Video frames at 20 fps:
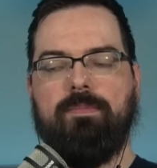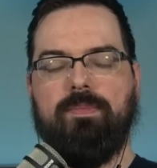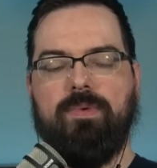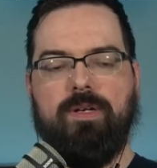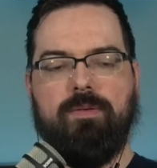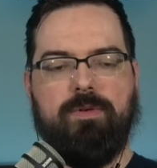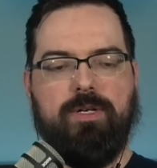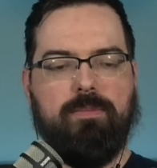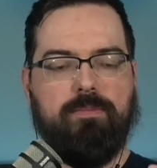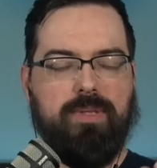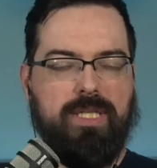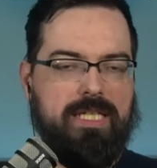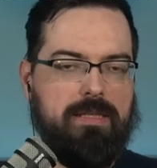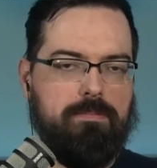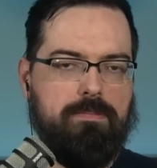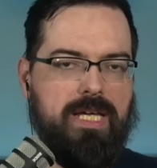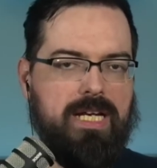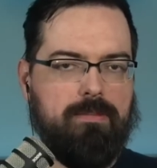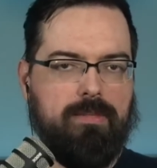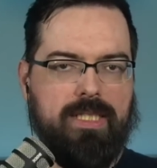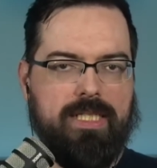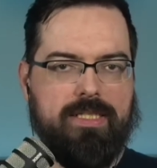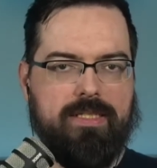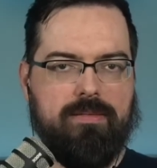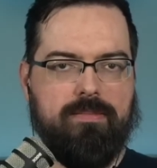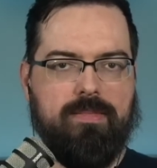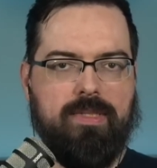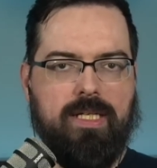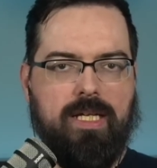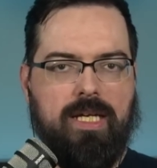complete
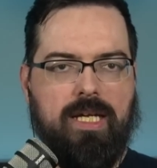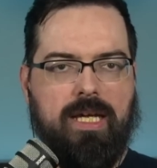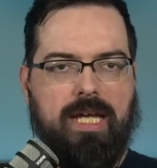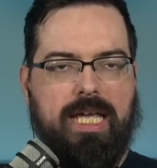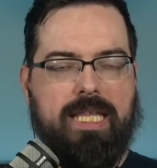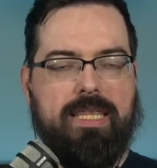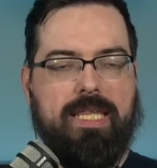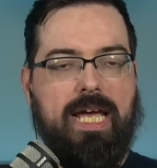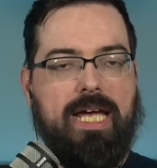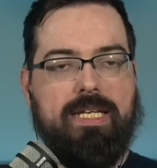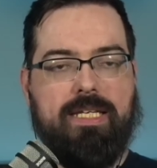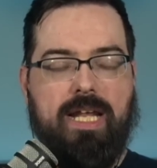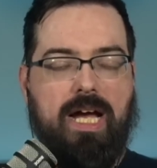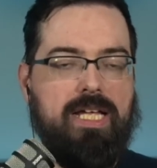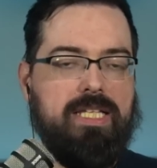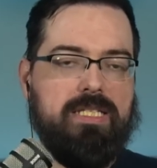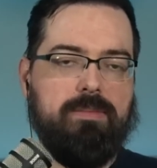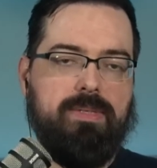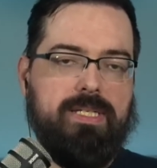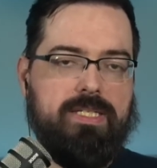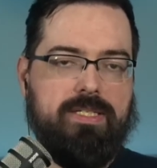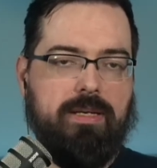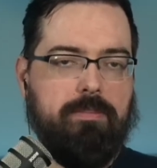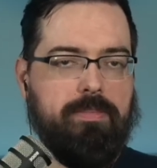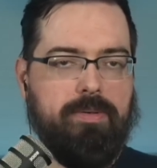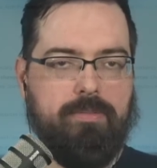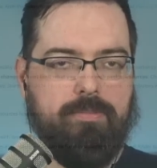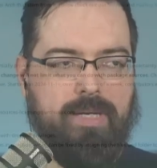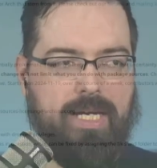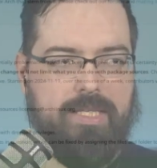minimalism. And that, not to be
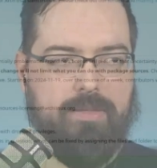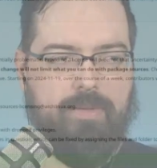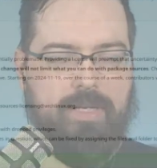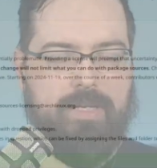simple, by the way,